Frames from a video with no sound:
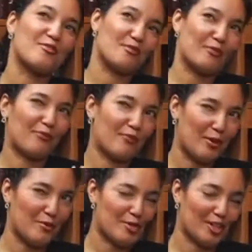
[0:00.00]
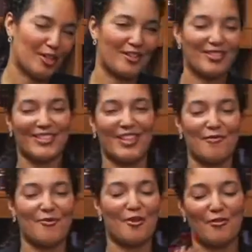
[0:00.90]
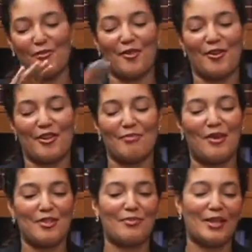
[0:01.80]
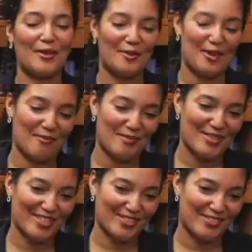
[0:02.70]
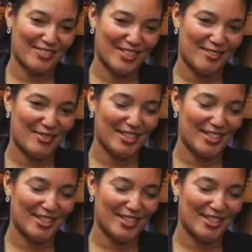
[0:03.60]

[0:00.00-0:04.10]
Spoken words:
sort of a flow chart that involved the various possible outcomes of the